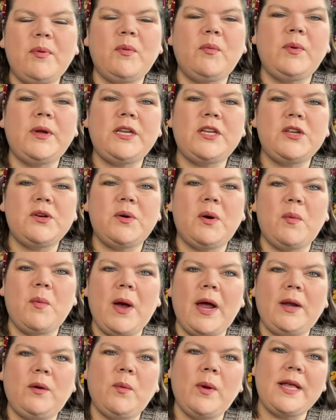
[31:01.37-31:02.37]
we do a
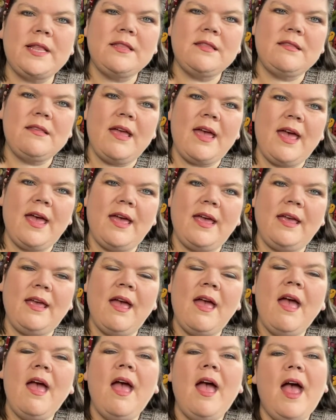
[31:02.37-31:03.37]
Wine Wednesday,
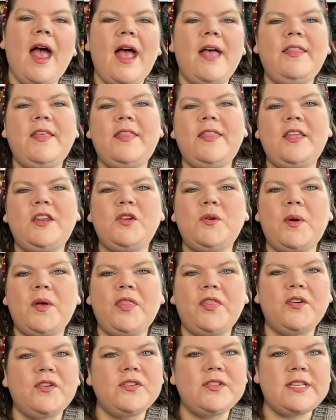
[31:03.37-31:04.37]
and then they do a
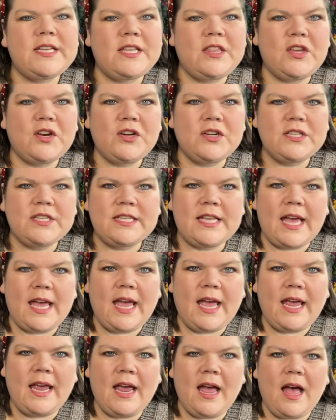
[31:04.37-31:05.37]
Thirsty
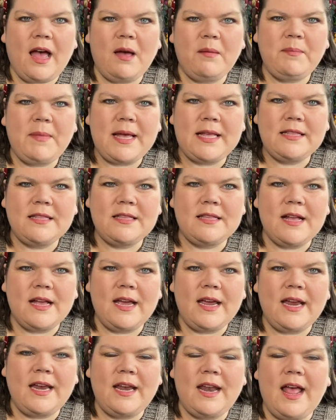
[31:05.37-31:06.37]
Thursday, men's
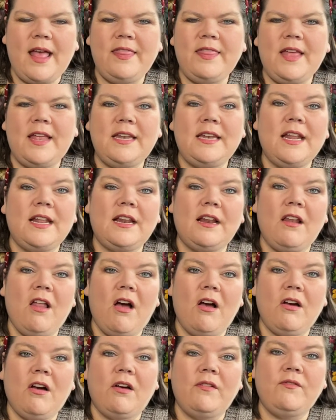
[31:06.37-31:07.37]
night, and then knit
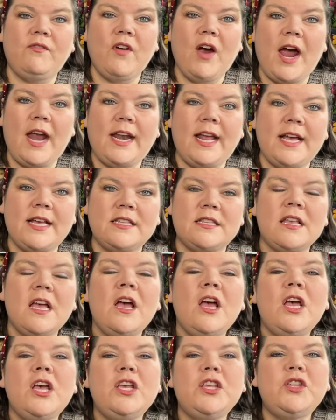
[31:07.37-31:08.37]
along on Fridays.
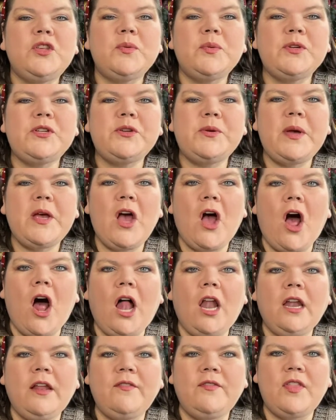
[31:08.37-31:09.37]
So we're doing
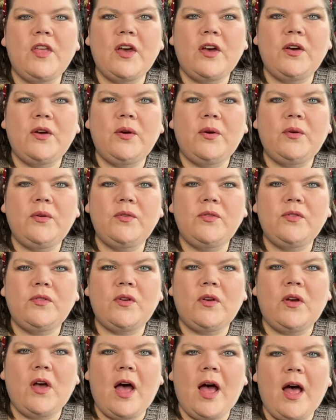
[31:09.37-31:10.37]
all of those
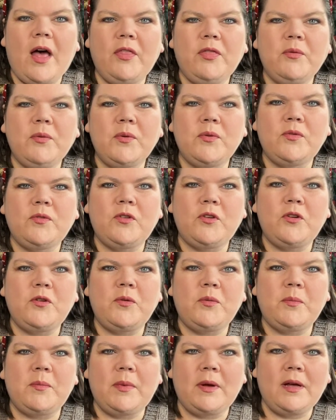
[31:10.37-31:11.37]
through
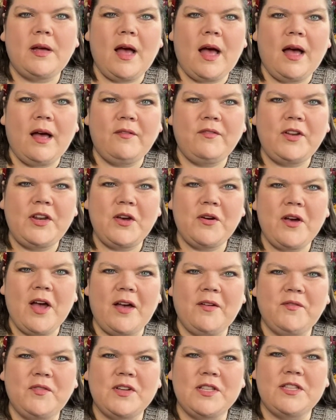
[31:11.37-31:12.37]
Zoom video
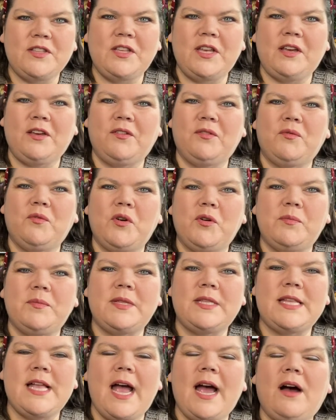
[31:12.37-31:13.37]
conferencing
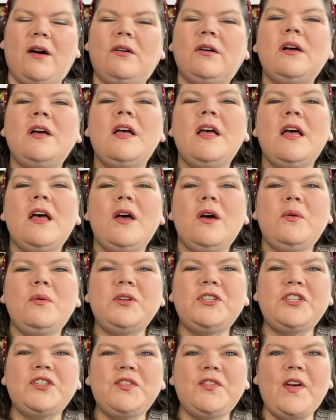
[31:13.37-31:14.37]
rooms now,
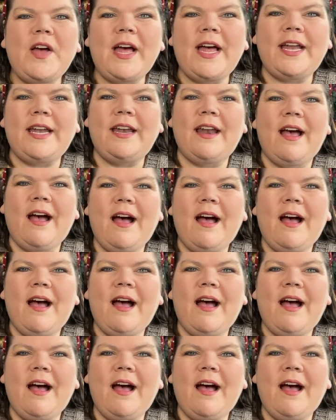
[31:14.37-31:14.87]
which is fun.